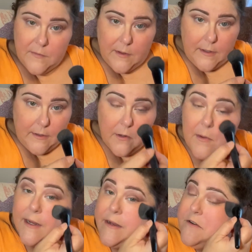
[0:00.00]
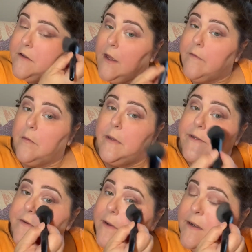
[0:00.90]
I know my hair's kind of a
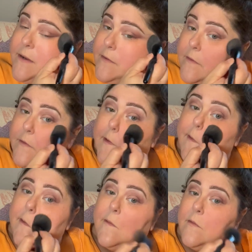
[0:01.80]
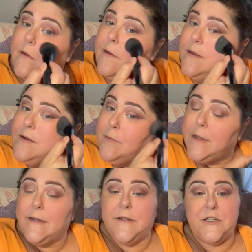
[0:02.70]
mess right now, so don't
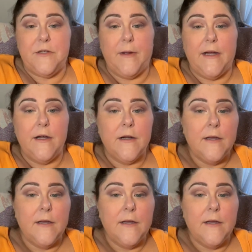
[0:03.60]
pay attention to my hair.